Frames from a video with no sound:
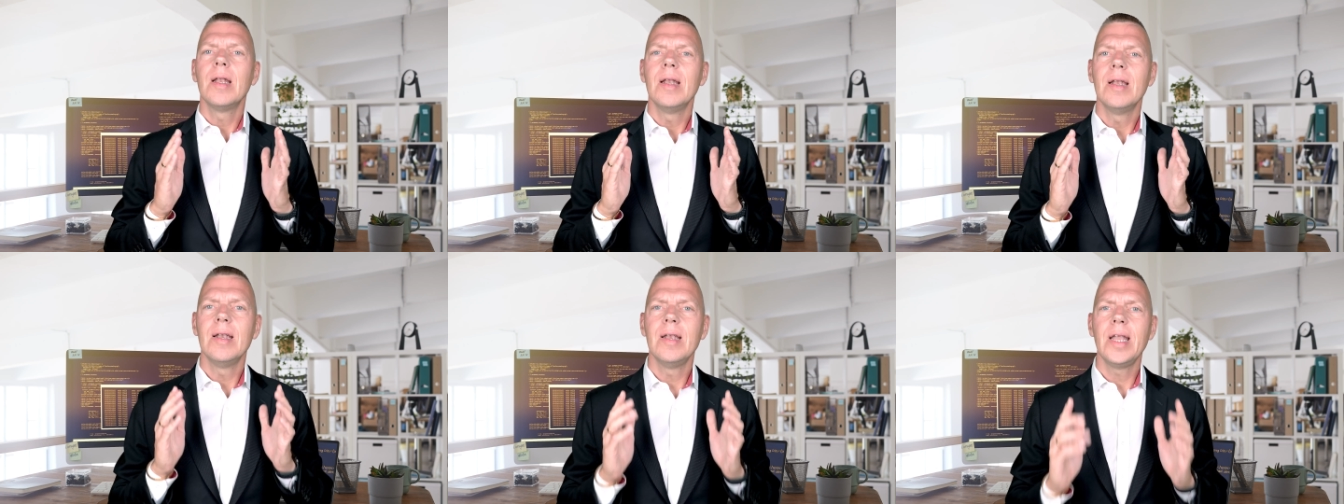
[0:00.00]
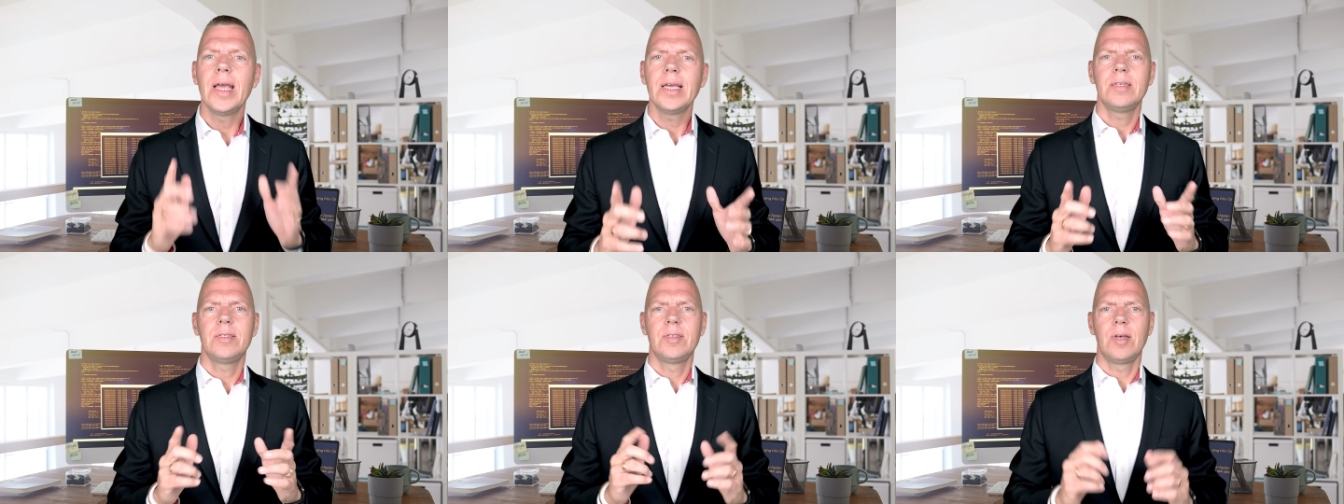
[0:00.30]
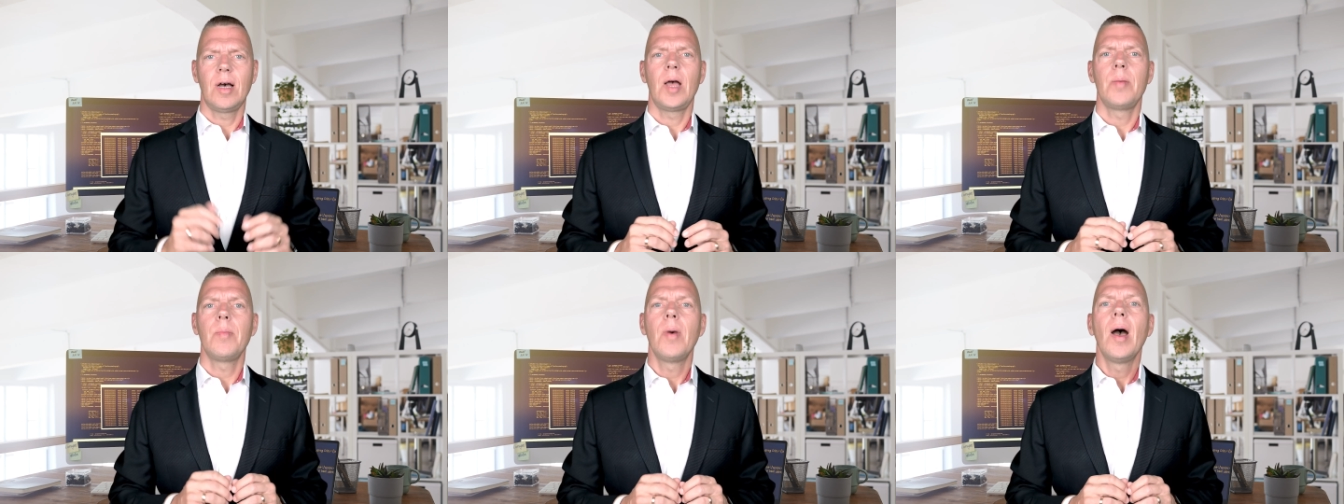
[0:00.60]

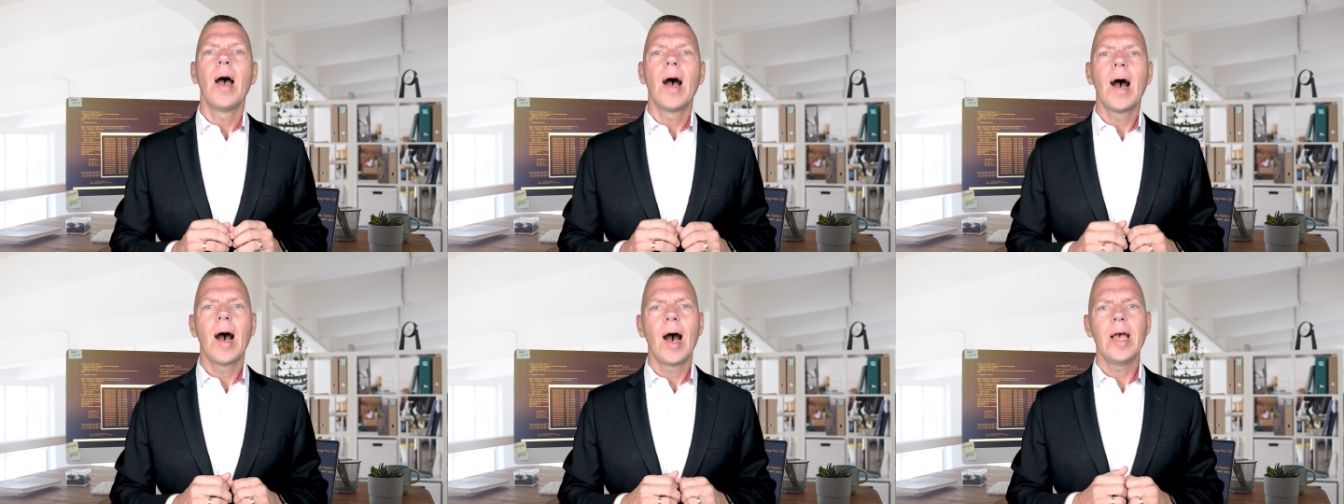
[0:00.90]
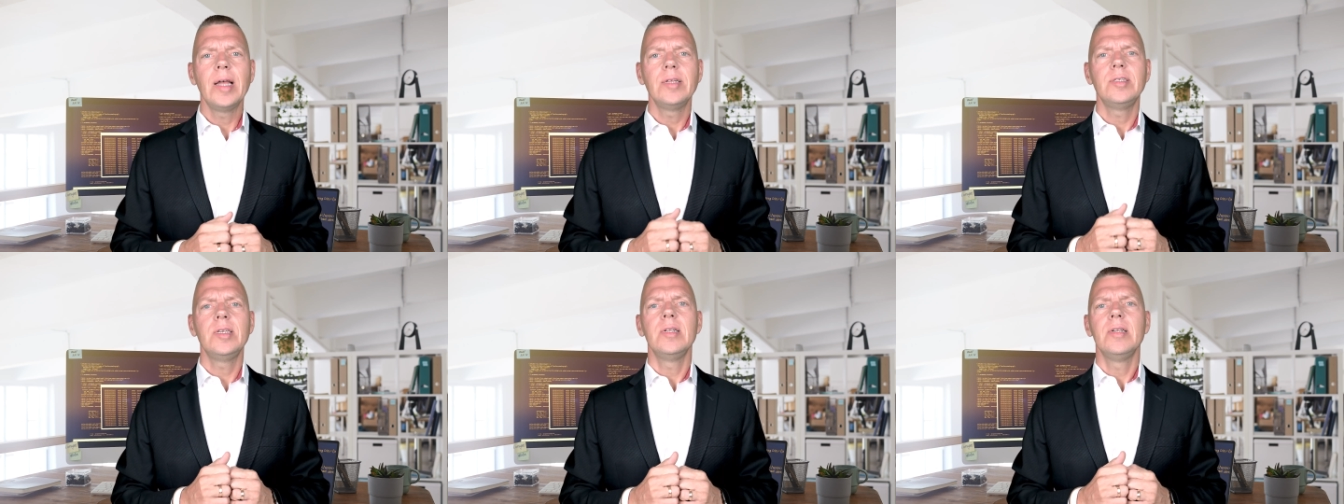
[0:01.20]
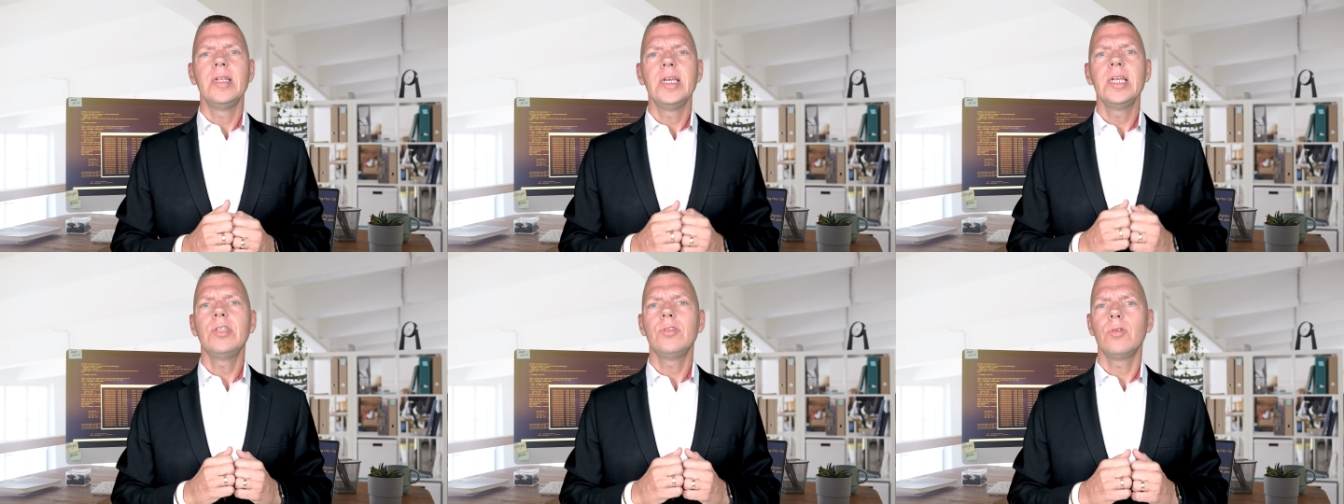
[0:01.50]
Next time, IT
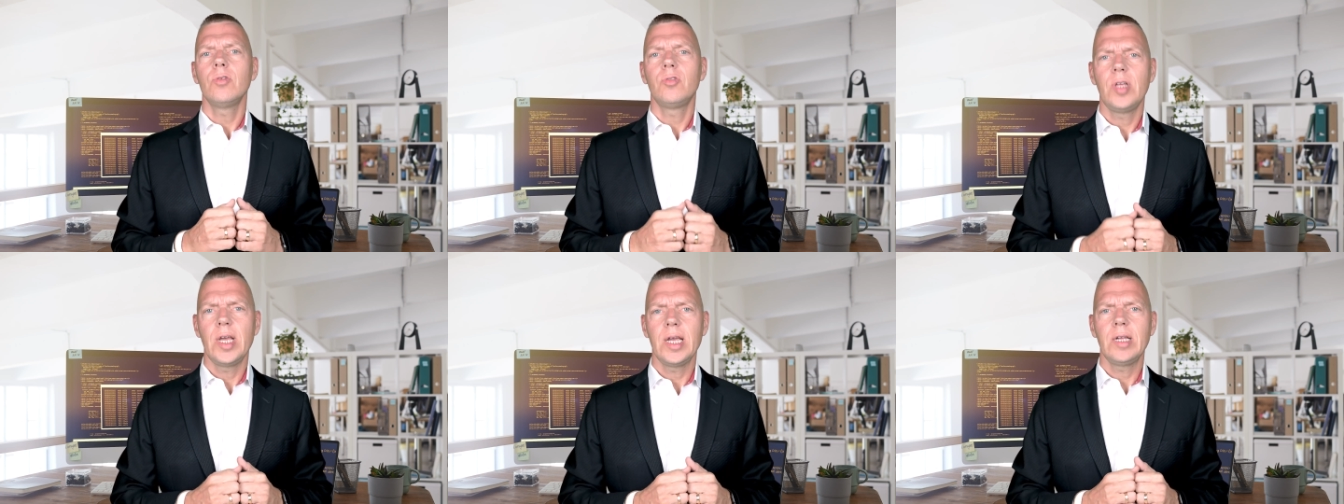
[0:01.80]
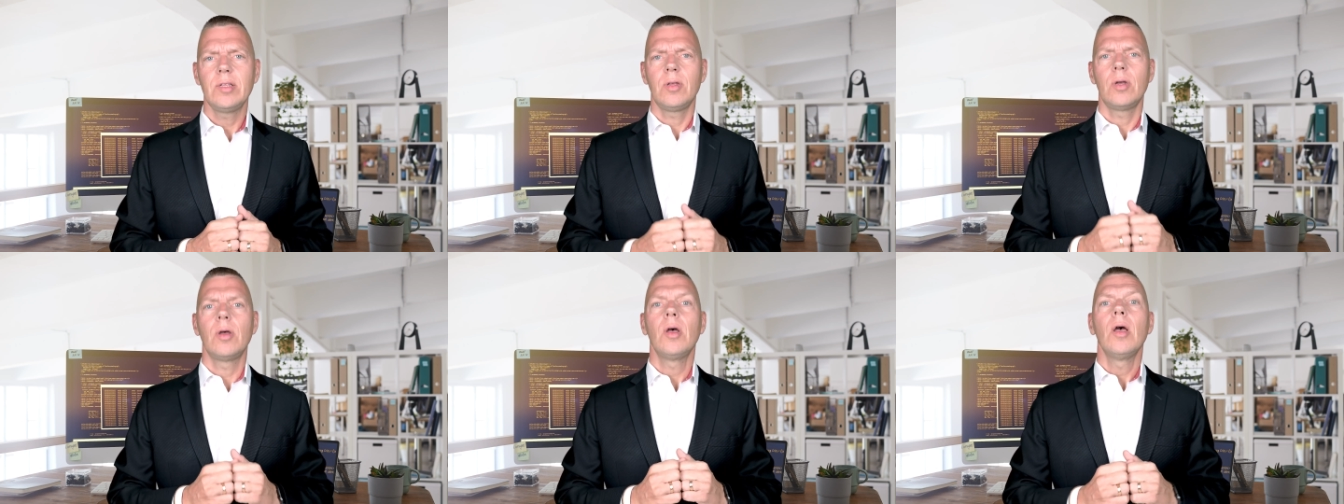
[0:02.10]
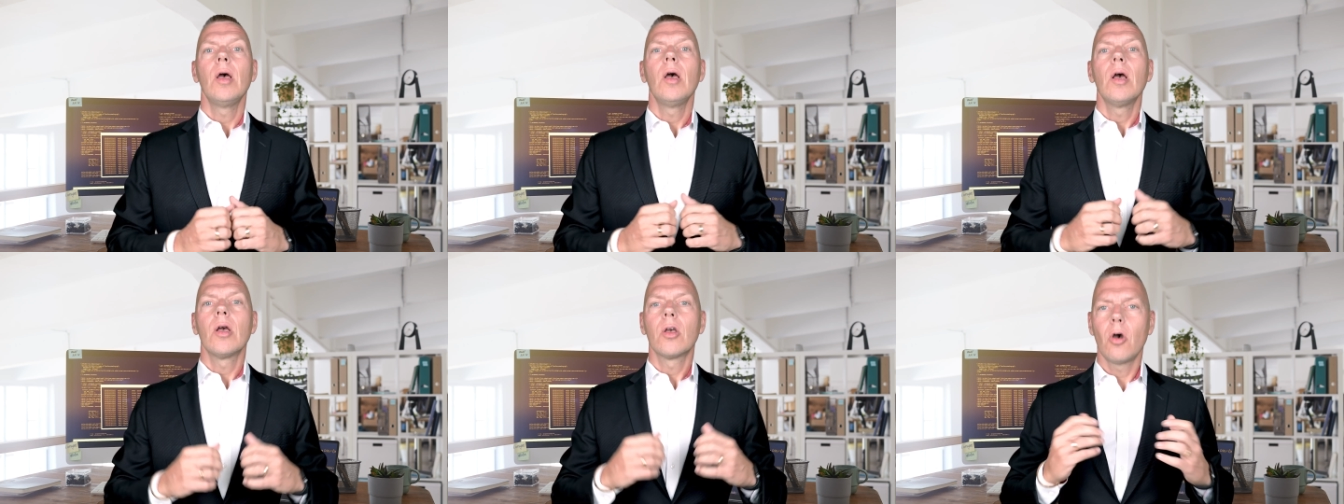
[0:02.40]
needs to take
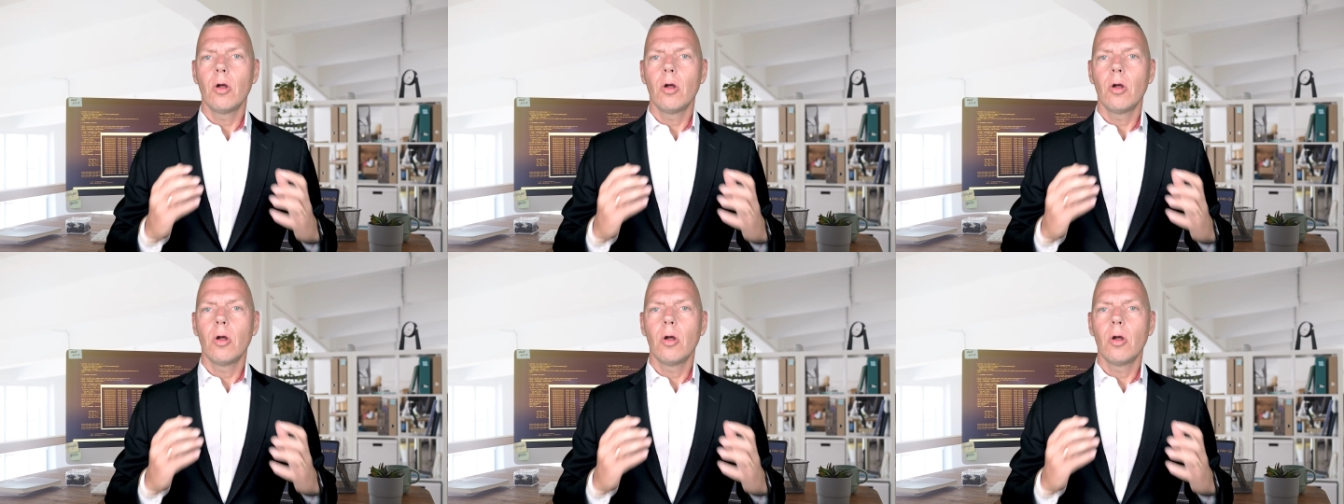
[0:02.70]
the